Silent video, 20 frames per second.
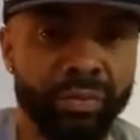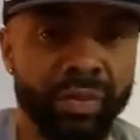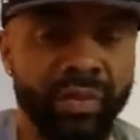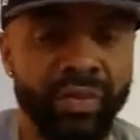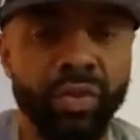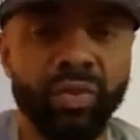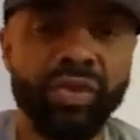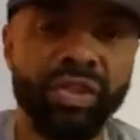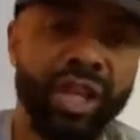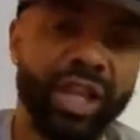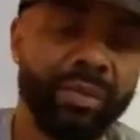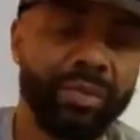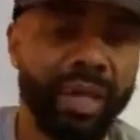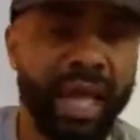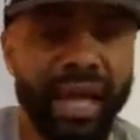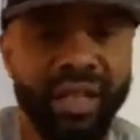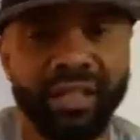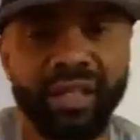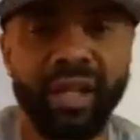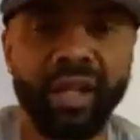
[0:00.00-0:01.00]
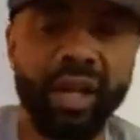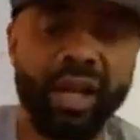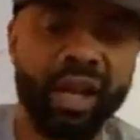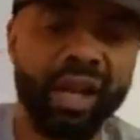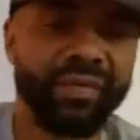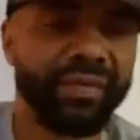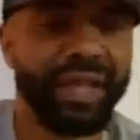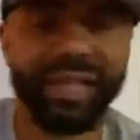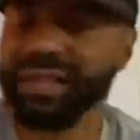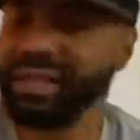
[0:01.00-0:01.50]
If you skip like to
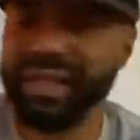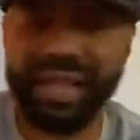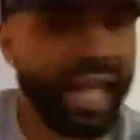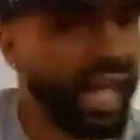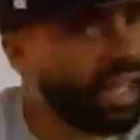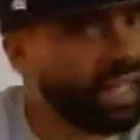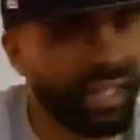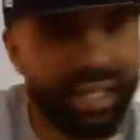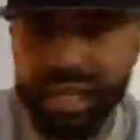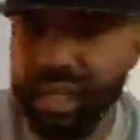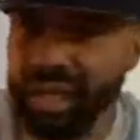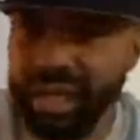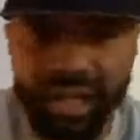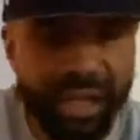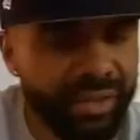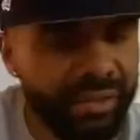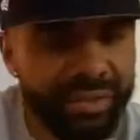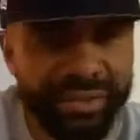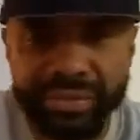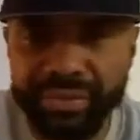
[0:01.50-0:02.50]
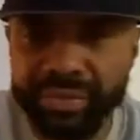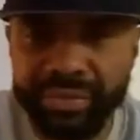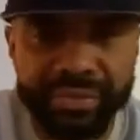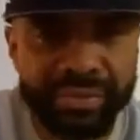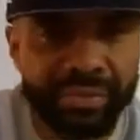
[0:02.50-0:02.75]
love, that's not love.